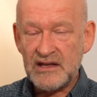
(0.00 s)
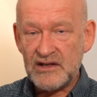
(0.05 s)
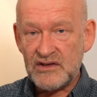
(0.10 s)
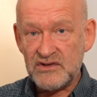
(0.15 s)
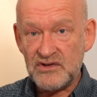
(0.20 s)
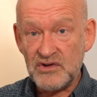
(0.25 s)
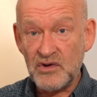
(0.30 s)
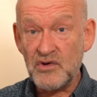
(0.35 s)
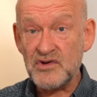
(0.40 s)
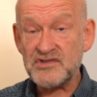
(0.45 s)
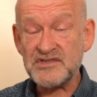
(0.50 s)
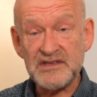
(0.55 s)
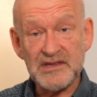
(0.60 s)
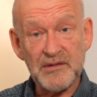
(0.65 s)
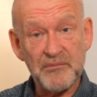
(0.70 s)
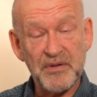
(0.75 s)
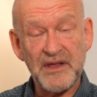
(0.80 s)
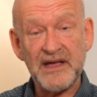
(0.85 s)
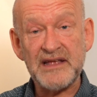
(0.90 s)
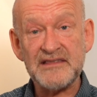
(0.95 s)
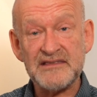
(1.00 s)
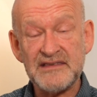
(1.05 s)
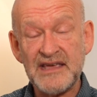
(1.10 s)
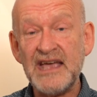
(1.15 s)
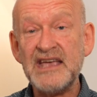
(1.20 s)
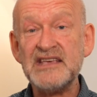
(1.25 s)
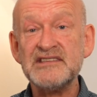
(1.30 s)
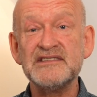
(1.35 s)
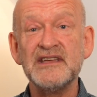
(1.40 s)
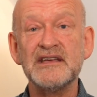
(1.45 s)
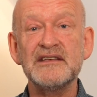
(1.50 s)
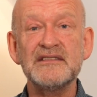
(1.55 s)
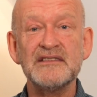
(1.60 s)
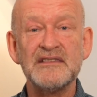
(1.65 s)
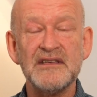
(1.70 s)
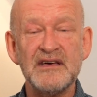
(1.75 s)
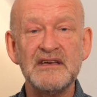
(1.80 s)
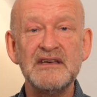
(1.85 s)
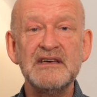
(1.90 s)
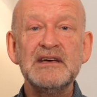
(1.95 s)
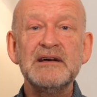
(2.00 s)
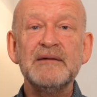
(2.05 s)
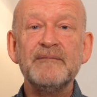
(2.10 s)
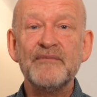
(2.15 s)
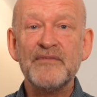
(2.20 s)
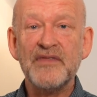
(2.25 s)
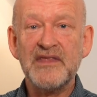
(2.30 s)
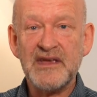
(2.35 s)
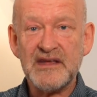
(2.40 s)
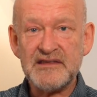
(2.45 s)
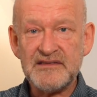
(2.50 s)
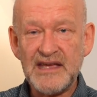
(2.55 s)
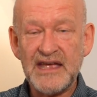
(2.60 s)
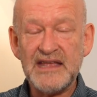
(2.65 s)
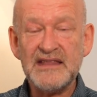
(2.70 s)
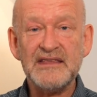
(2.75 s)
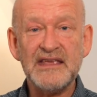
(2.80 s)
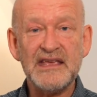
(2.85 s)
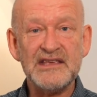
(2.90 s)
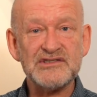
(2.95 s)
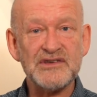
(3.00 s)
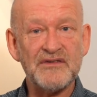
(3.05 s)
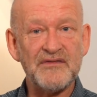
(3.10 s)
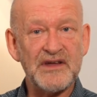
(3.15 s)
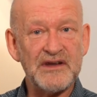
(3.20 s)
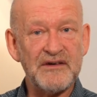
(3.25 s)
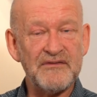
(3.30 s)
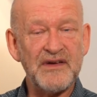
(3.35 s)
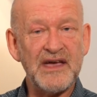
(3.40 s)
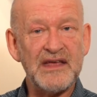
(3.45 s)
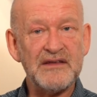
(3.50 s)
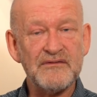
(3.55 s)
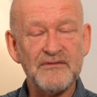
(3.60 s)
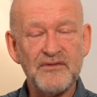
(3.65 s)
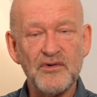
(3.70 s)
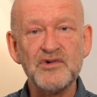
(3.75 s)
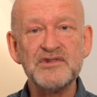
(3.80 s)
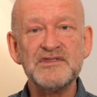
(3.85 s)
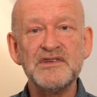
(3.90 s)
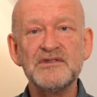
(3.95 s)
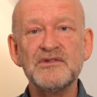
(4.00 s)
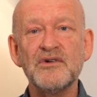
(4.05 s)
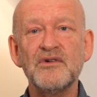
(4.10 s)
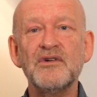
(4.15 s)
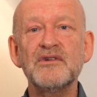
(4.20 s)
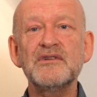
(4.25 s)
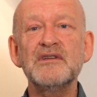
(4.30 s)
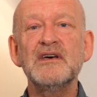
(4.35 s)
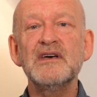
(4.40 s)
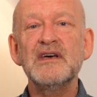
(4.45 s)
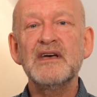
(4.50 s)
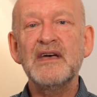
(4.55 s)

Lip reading: used in the blind testing that the attendees of our event voted on,